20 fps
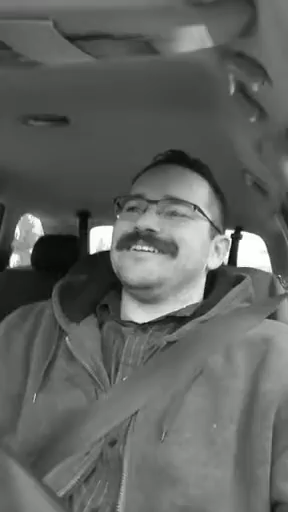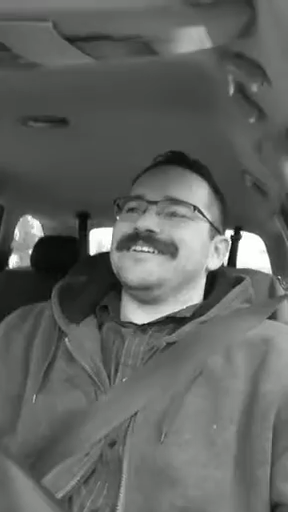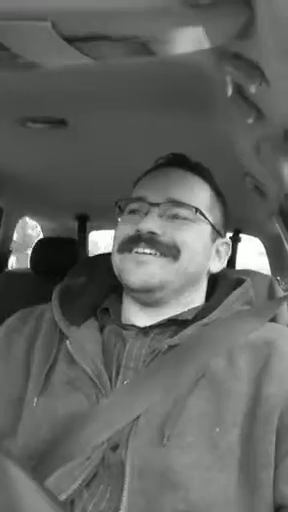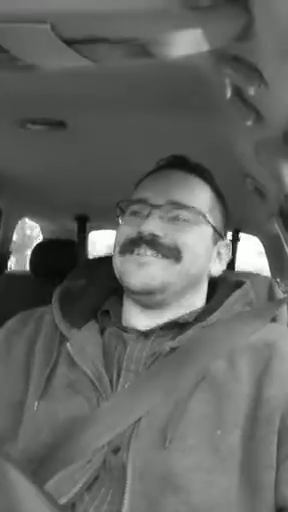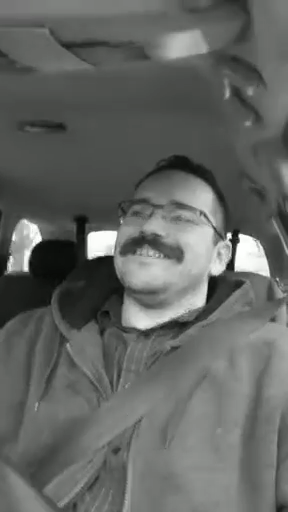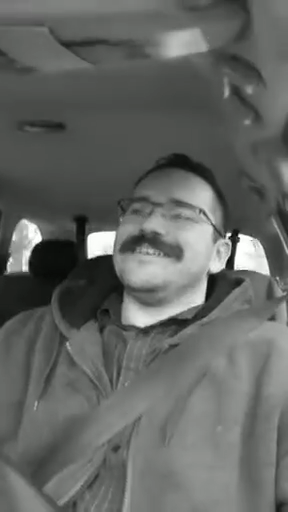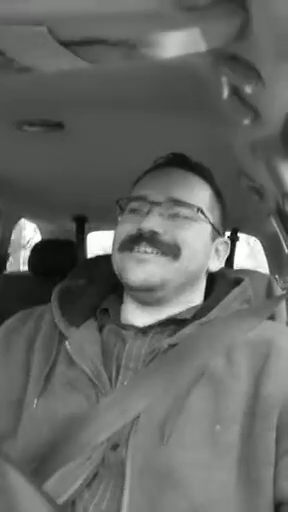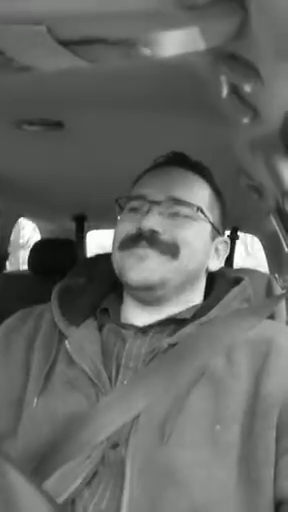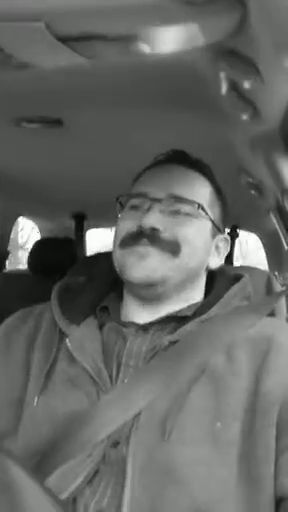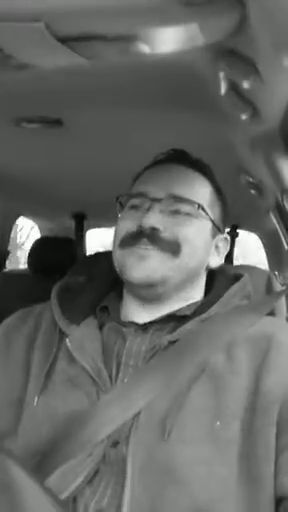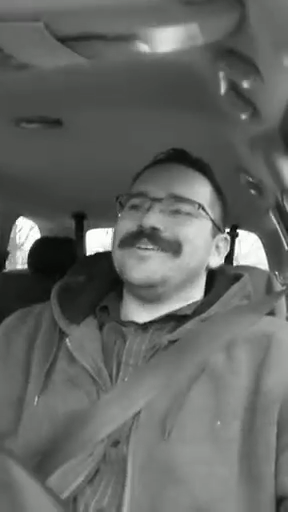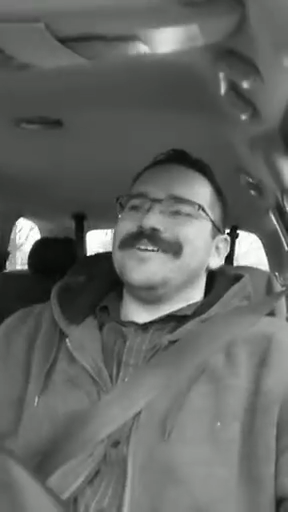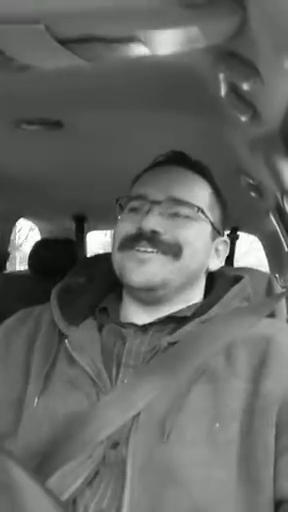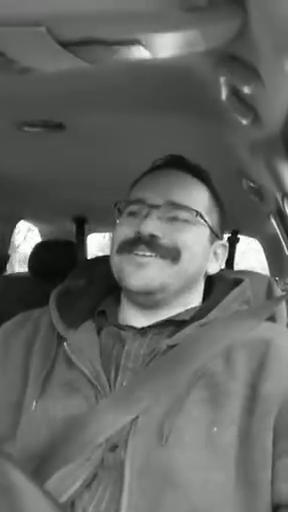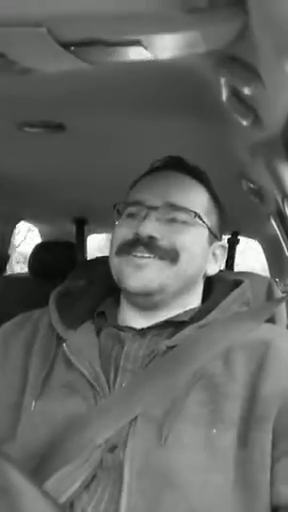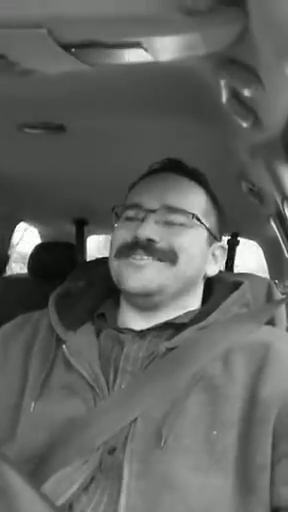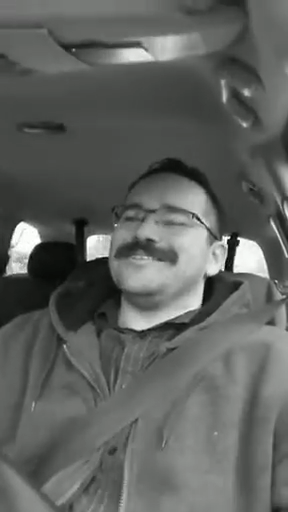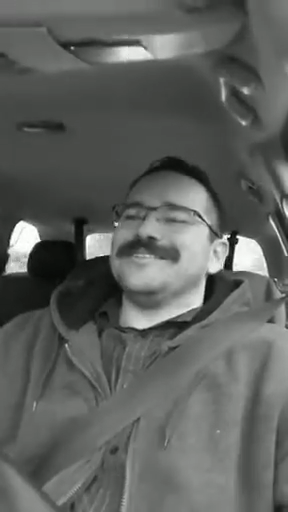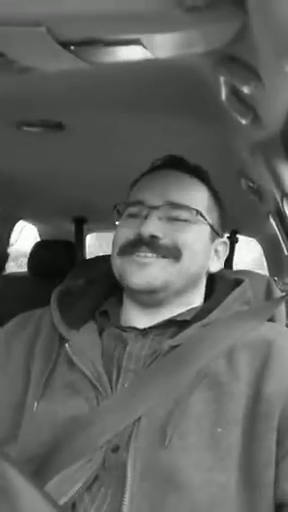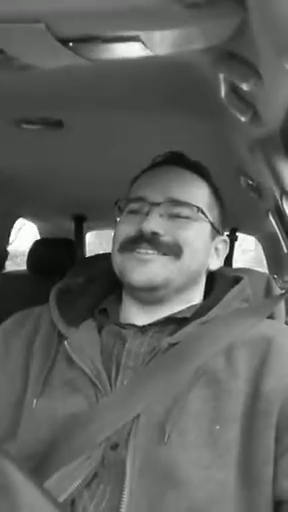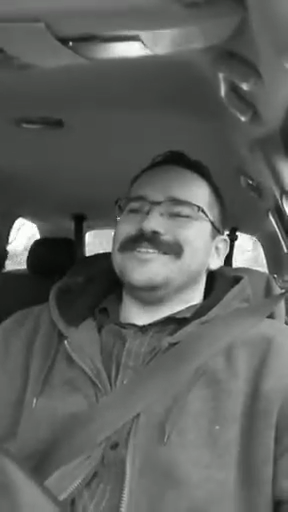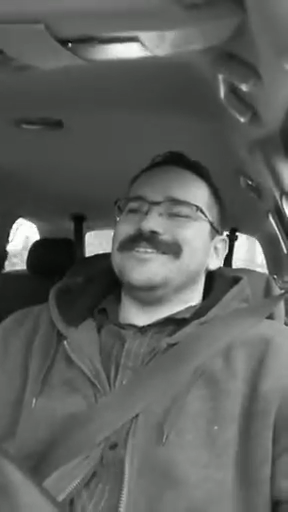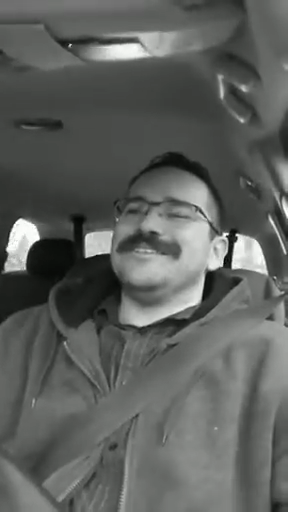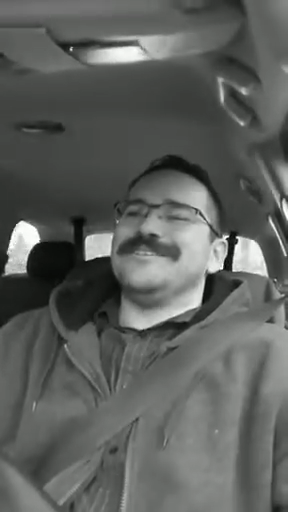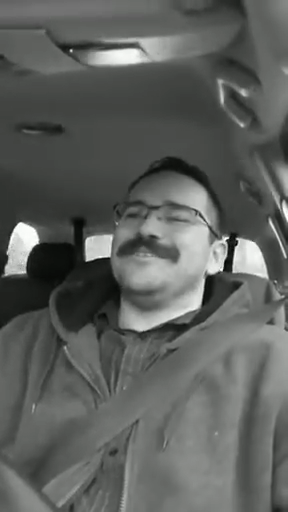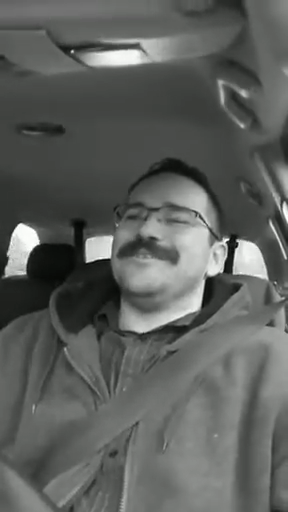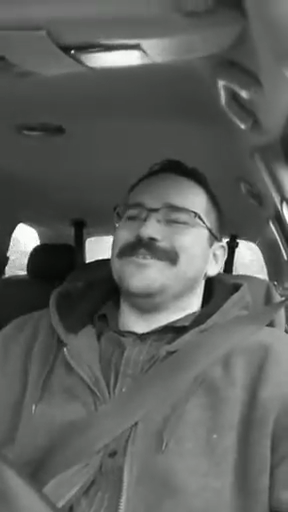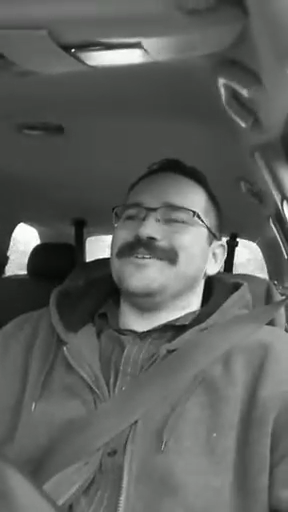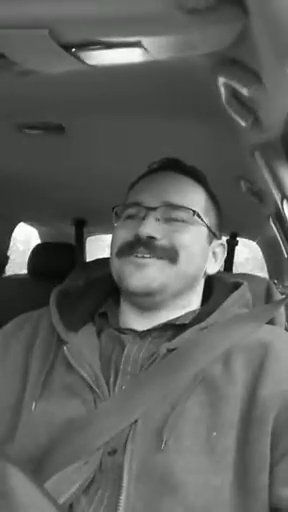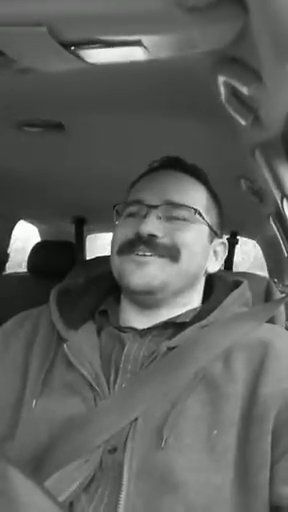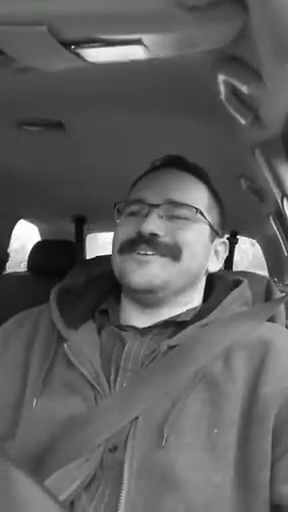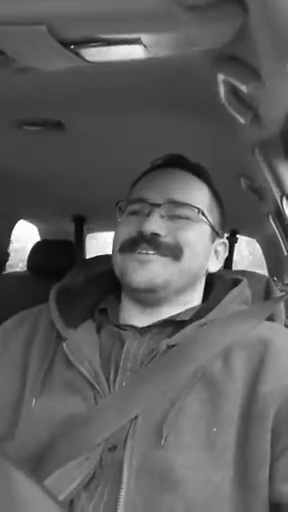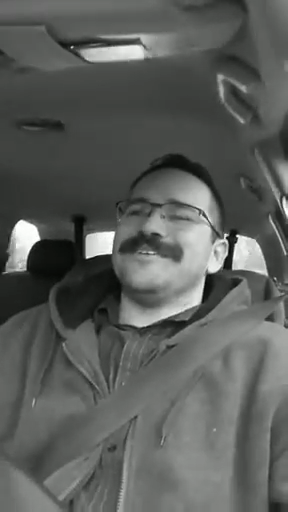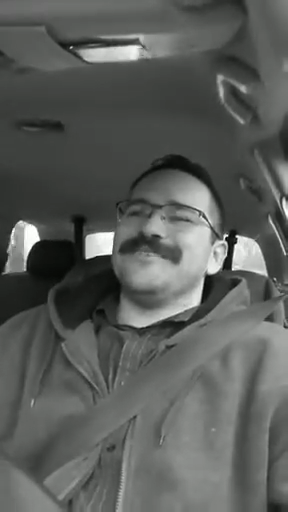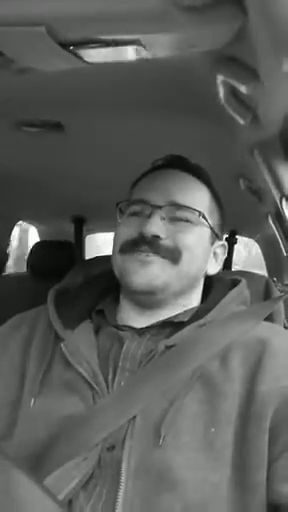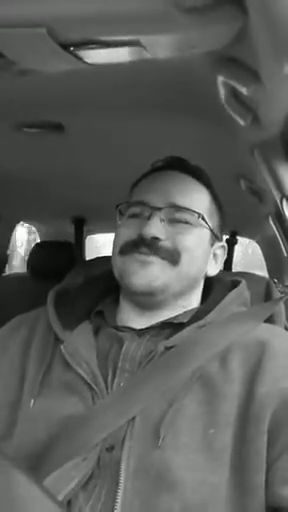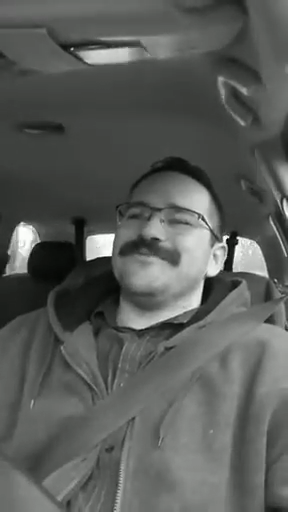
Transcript: Uh, even uh, I was listening to a,